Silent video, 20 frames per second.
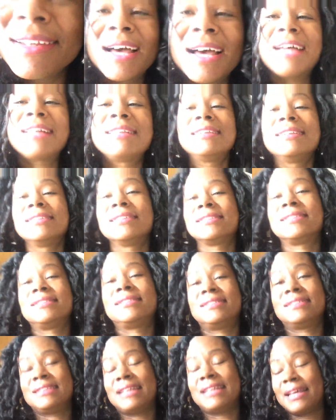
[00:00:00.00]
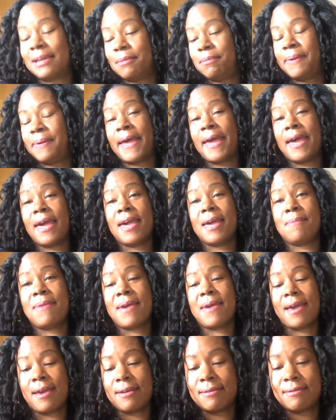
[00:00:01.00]
think this is just like a
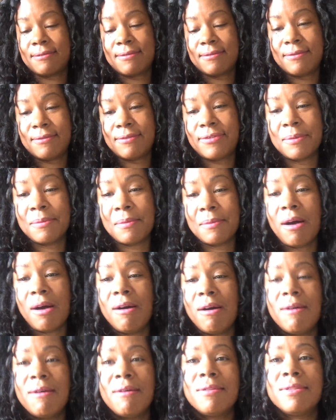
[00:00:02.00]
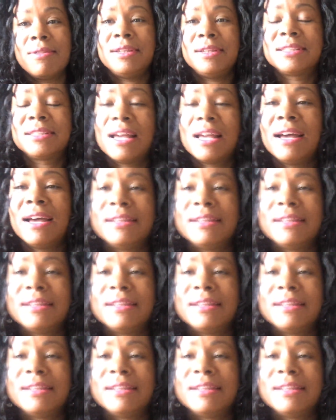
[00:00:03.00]
payback from all these guys,